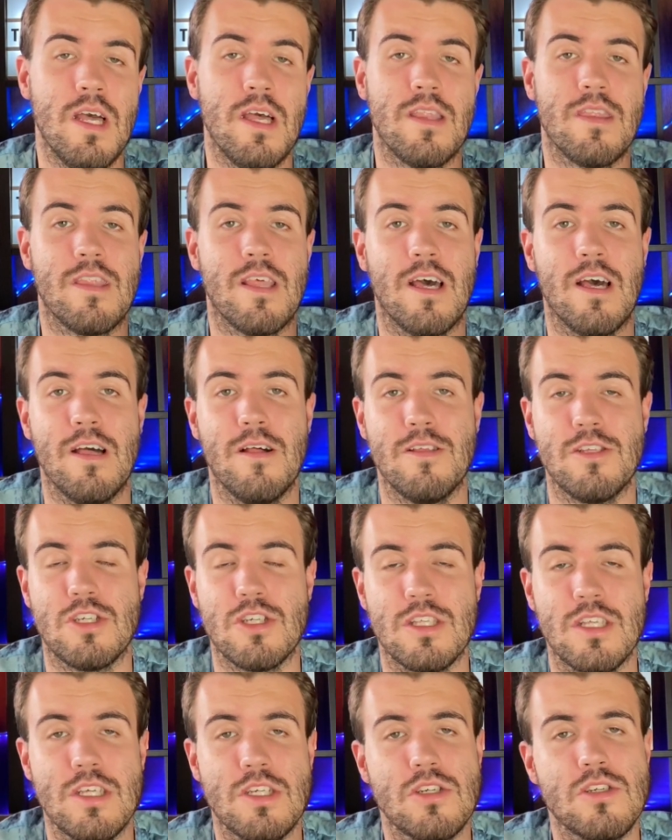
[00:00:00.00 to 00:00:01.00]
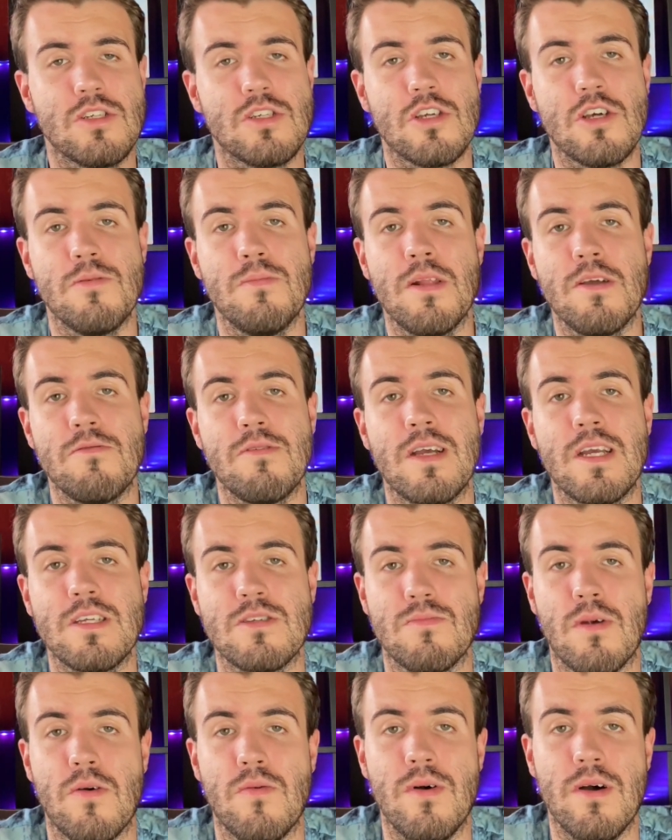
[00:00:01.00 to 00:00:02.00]
There's just so many reasons
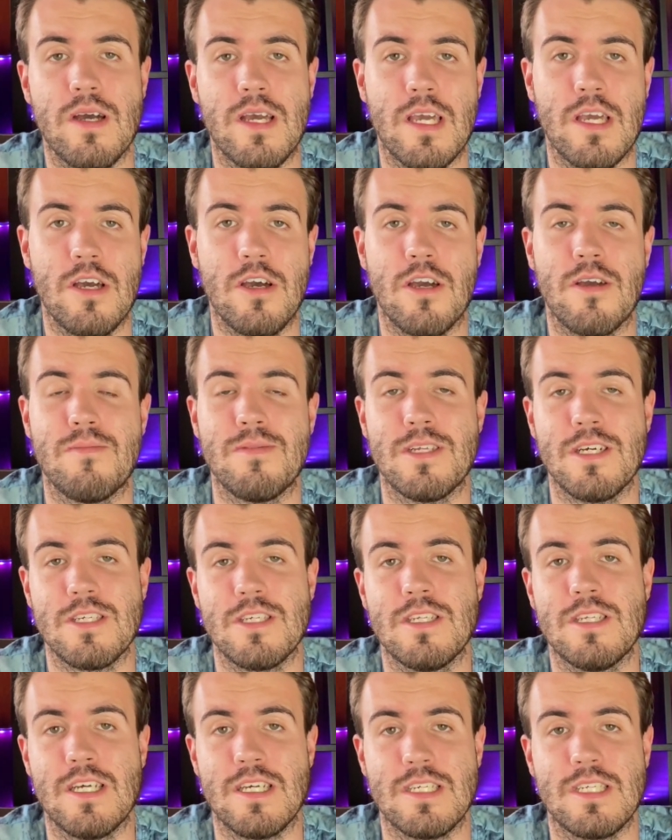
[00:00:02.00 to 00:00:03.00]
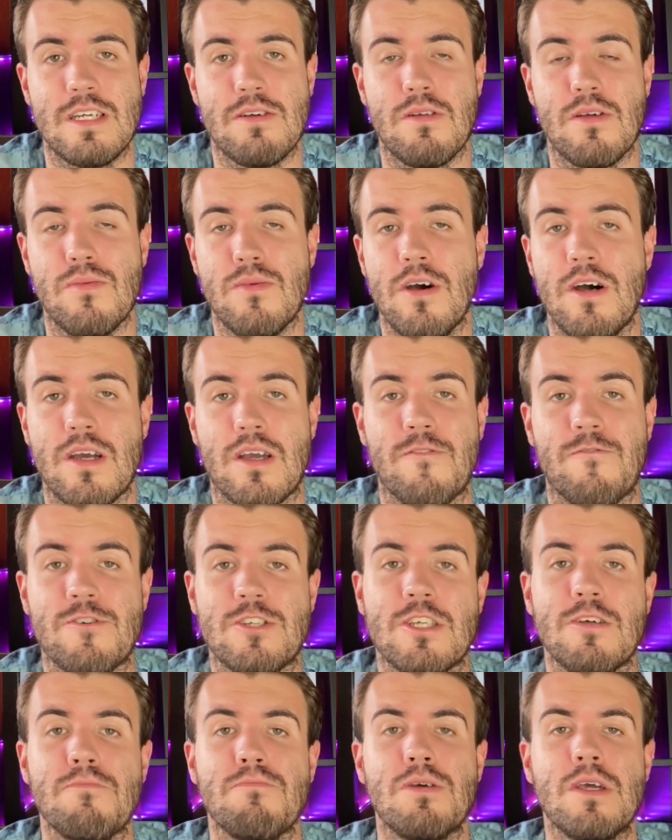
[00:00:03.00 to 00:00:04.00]
why working at home doesn't necessarily work. And for
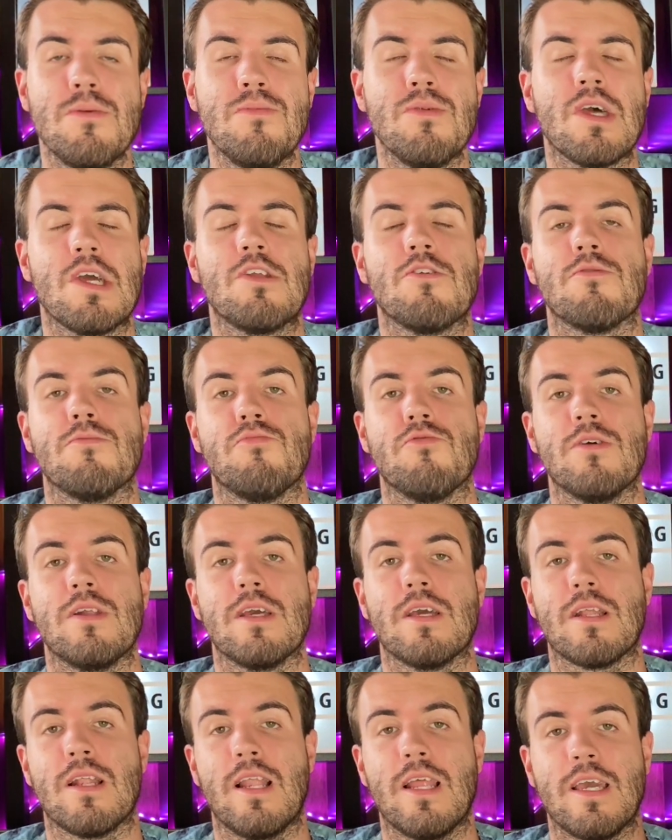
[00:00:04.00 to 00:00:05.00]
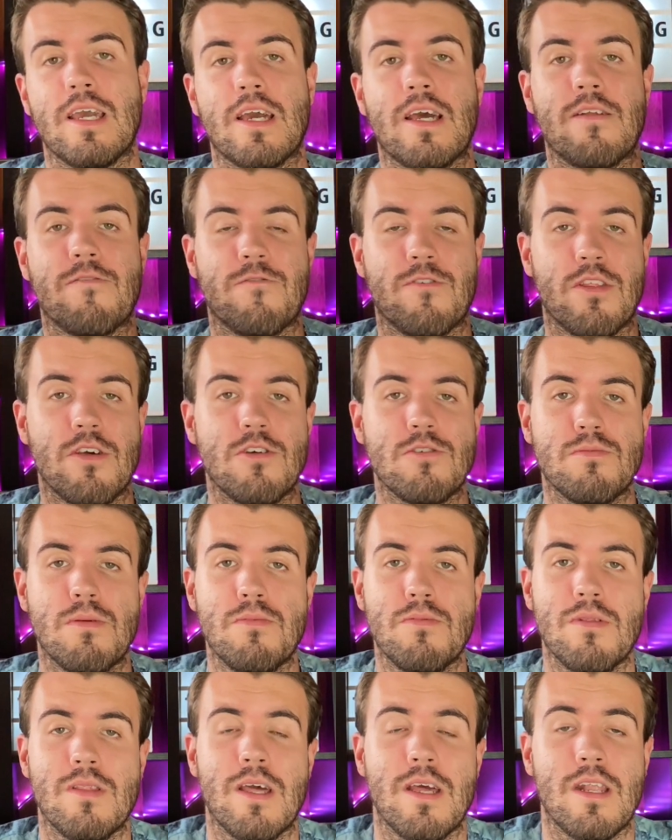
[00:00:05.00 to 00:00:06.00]
some people, they do it brilliantly. And for those
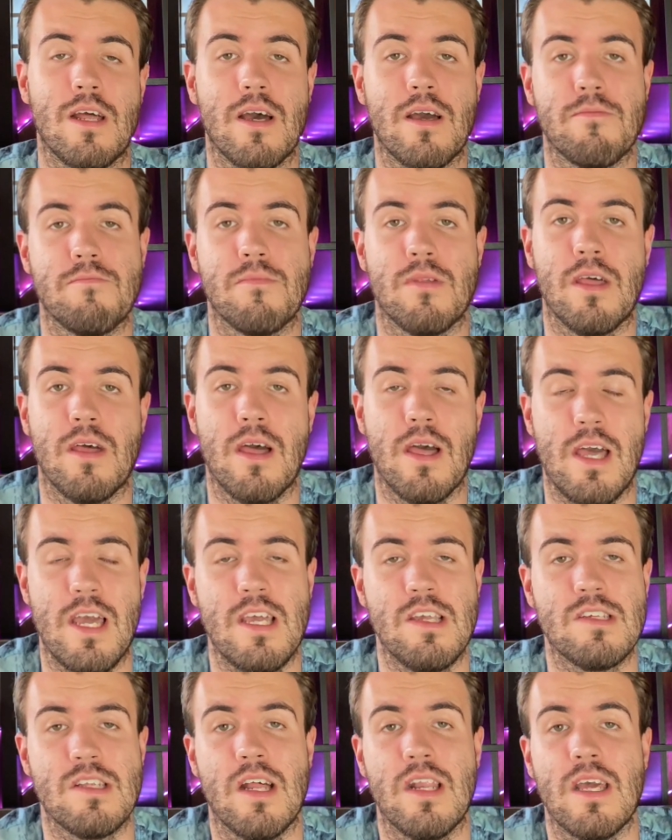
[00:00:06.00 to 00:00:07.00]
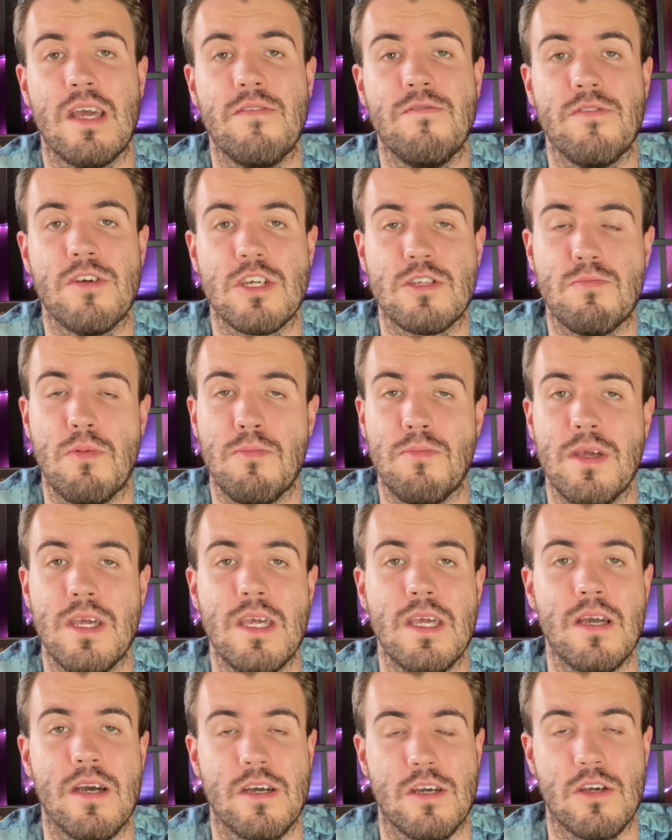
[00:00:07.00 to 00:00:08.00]
people, then I'm A, slightly envious, but
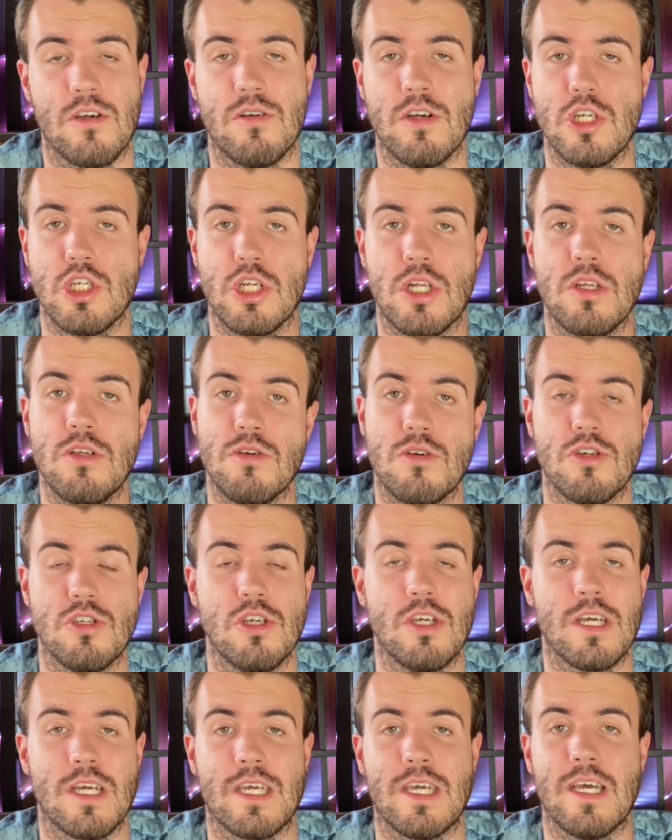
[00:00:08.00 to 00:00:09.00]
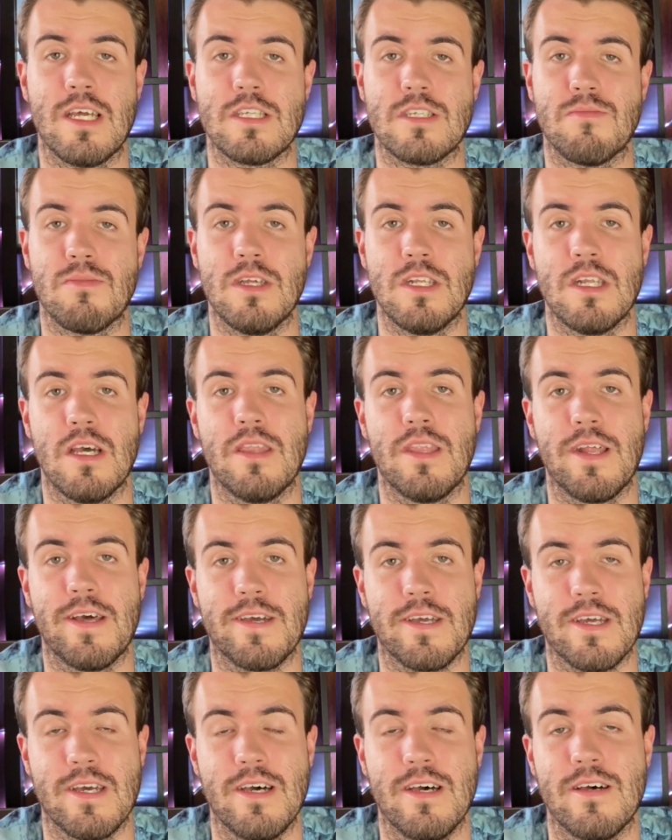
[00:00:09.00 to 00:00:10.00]
B, I congratulate you because you can get something done that I
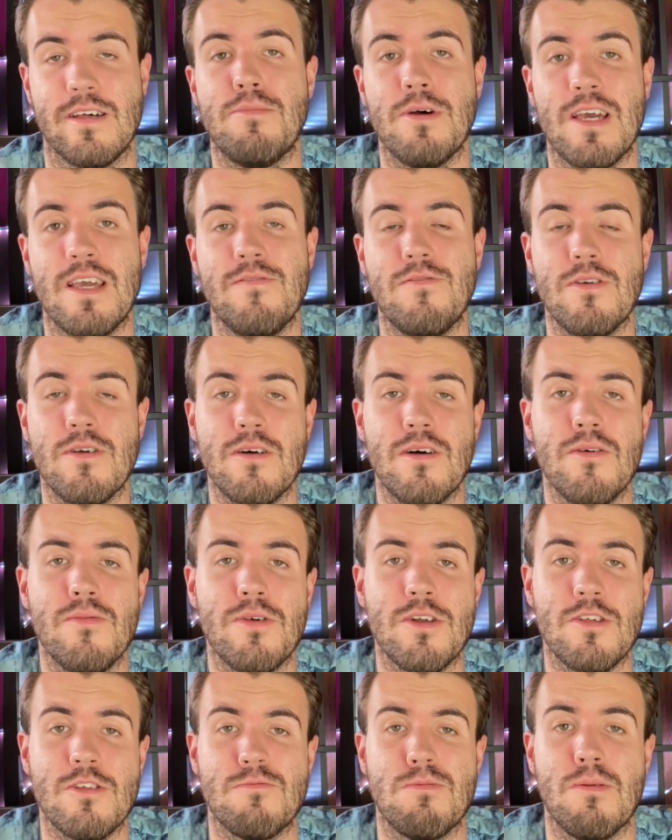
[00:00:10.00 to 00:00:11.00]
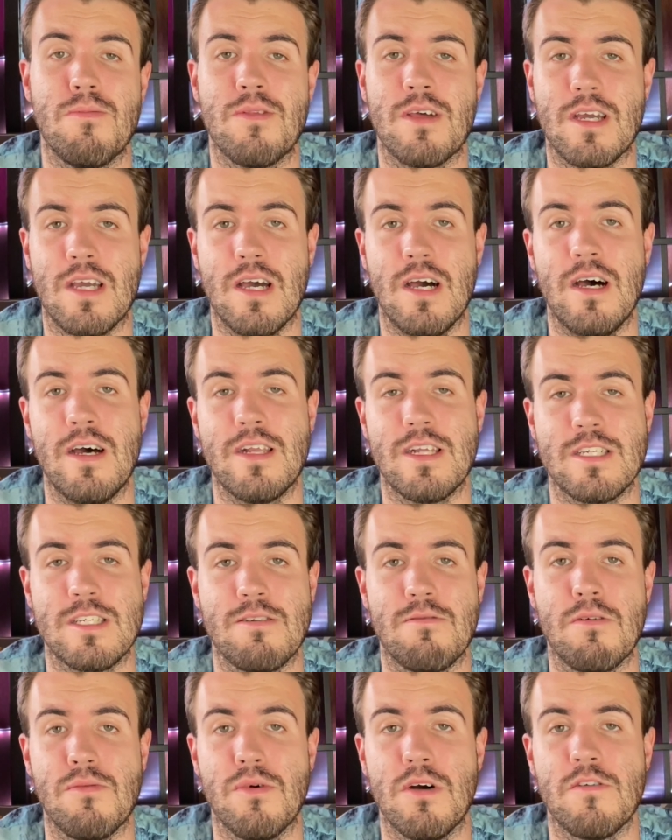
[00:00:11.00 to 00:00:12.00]
can't. But if you are one of those people that can't
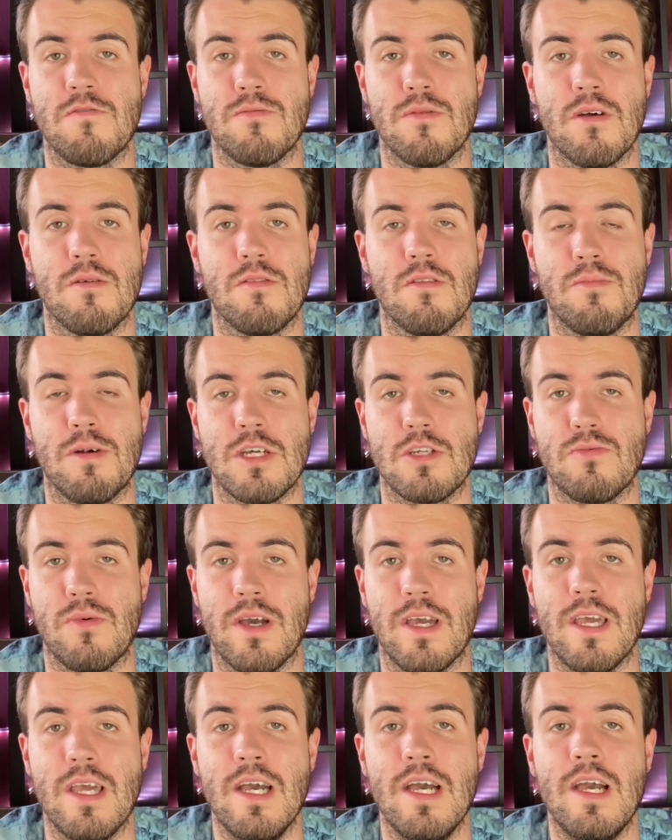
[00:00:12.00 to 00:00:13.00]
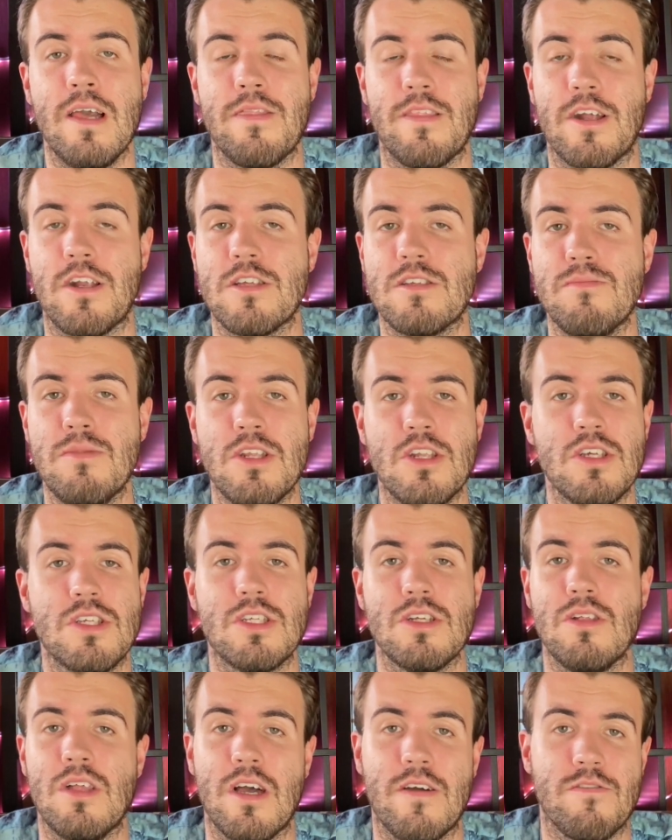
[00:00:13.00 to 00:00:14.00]
necessarily work from home the best way, that doesn't mean you
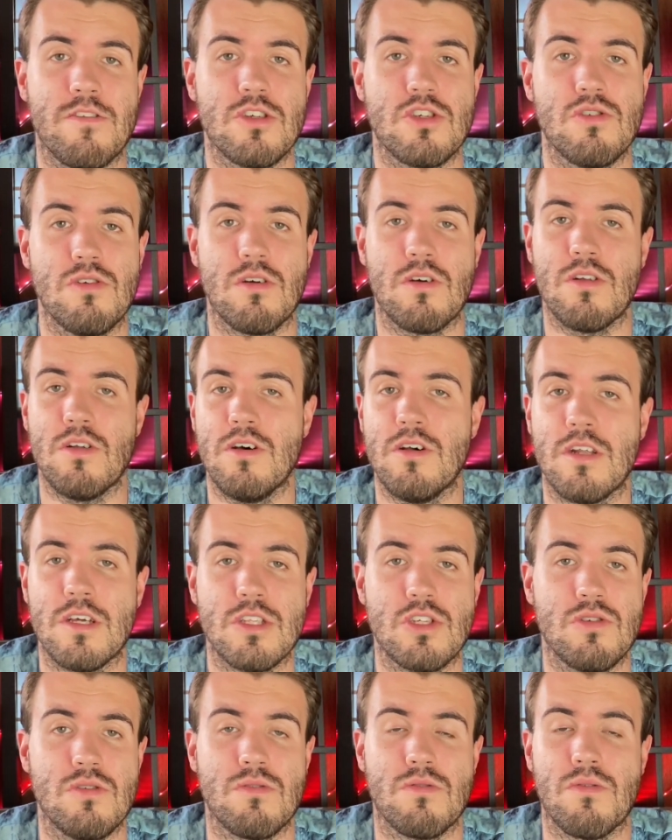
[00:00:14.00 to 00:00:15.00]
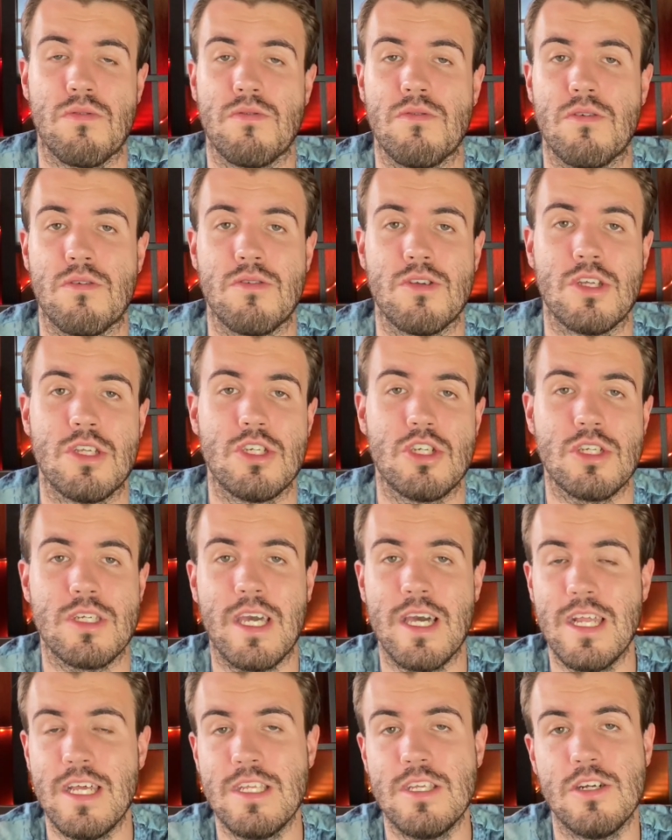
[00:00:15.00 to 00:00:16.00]
still have to struggle on and struggle through. Just
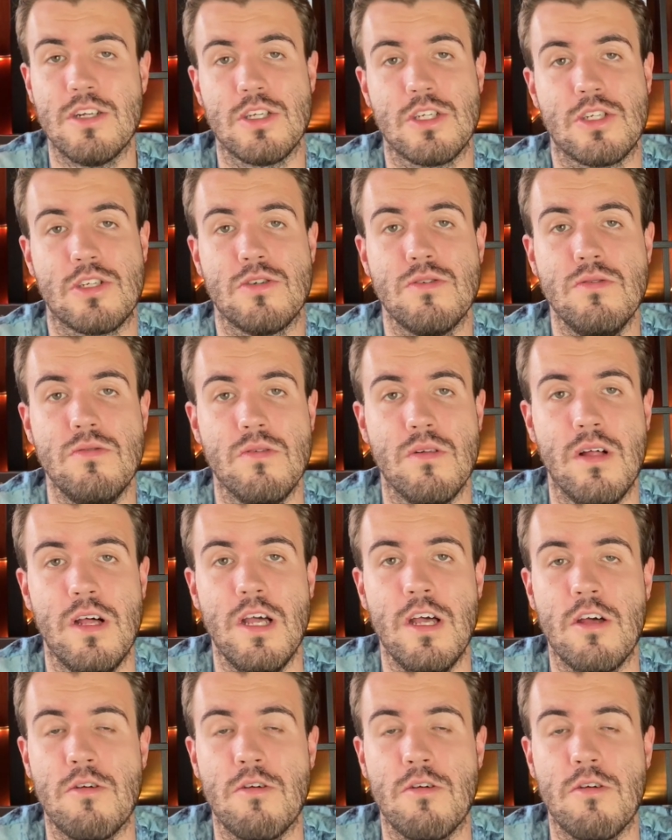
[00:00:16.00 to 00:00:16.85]
get it done at school.